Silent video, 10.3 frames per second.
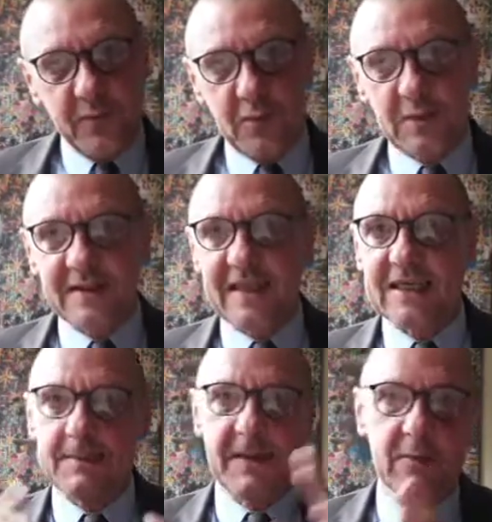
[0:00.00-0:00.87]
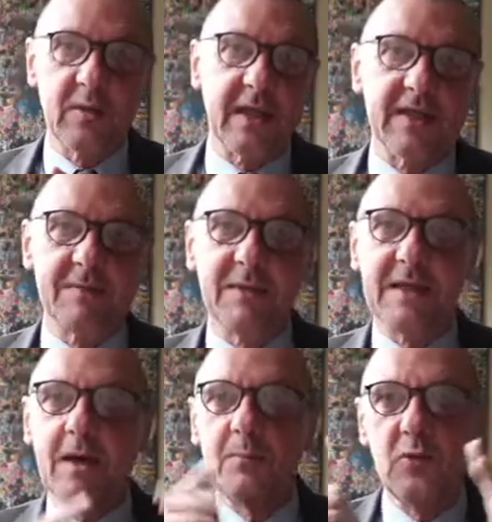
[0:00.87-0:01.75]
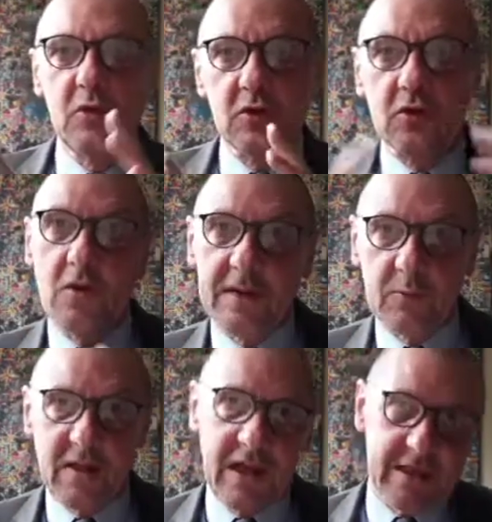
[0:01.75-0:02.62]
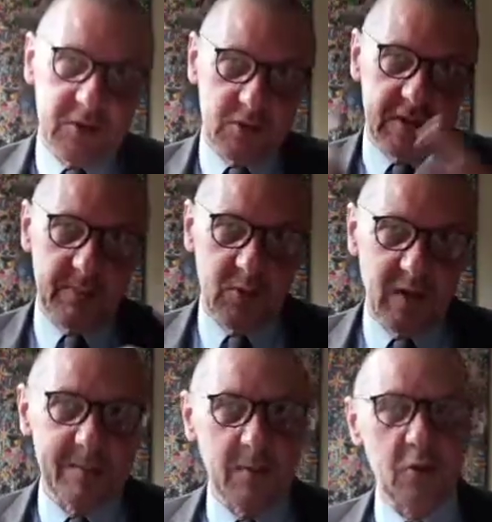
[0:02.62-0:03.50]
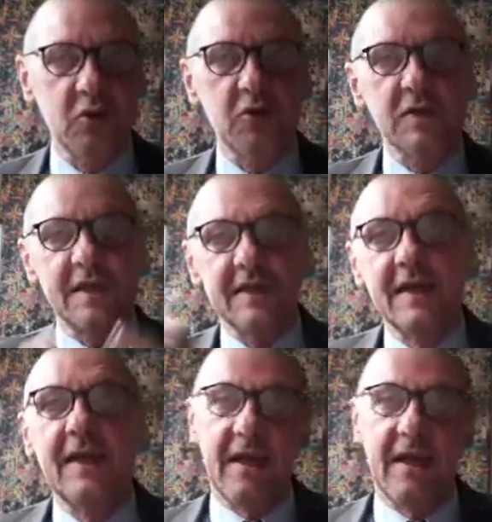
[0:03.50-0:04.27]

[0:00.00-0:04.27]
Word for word: for this aspect we can become neutral in relationship to emotion and,